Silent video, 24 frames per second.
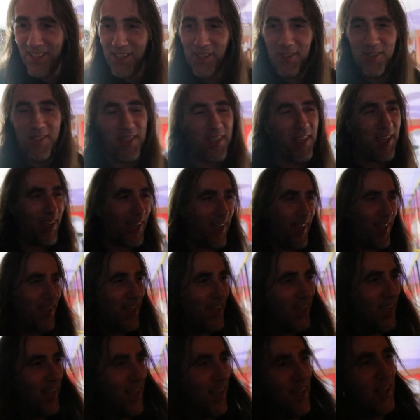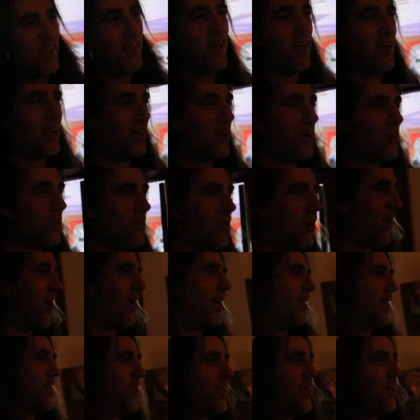Okay. All
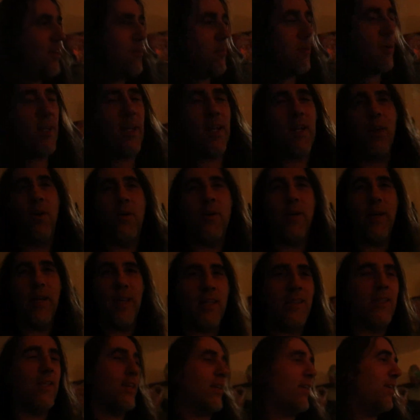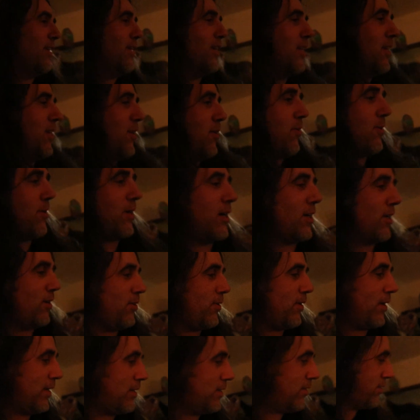right. We're gonna go eat. We're gonna
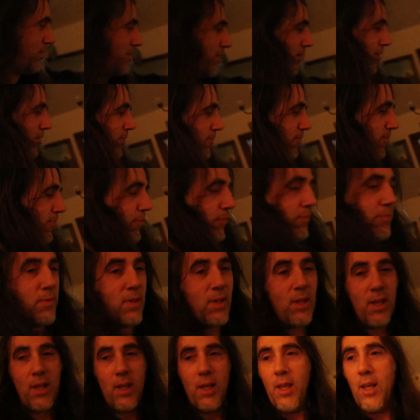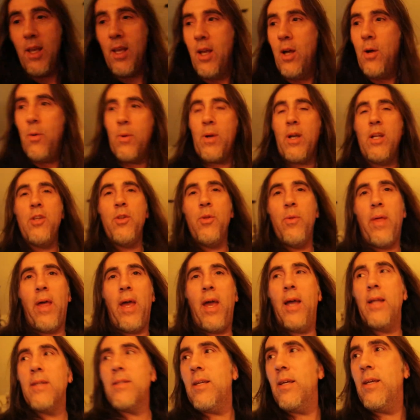go eat. So we're gonna do
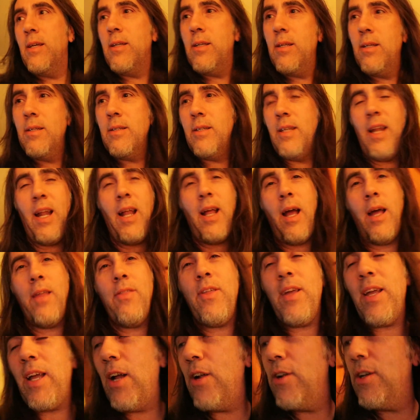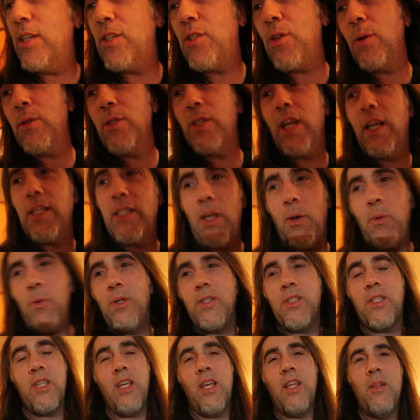that. Did I? I think I already told you guys I
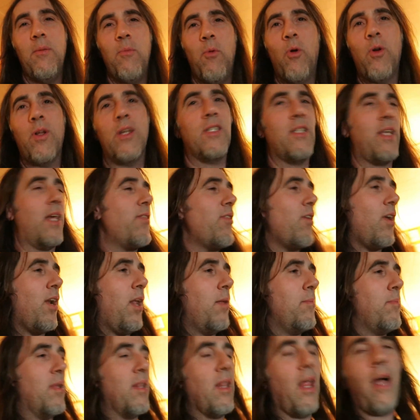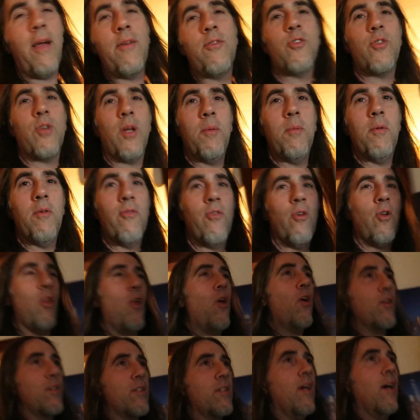wouldn't see you in the morning because I thought I'd be live streaming for a
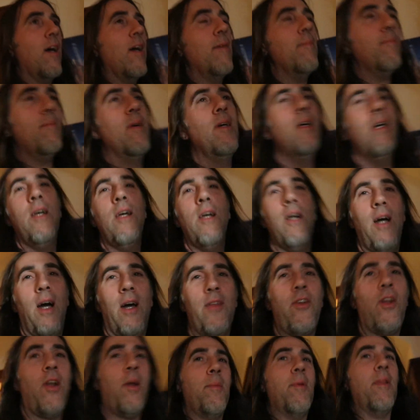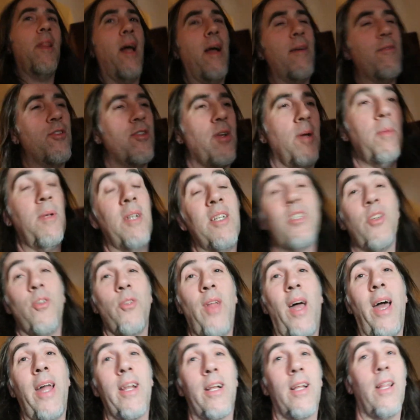long time. I thought I'd be live streaming until
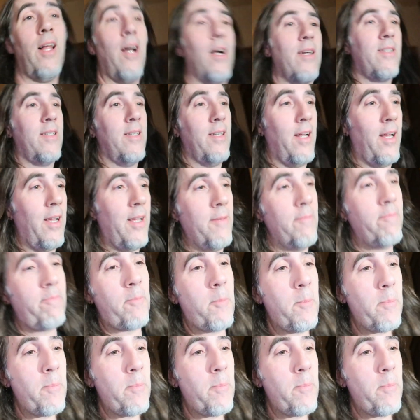nine o'clock tonight.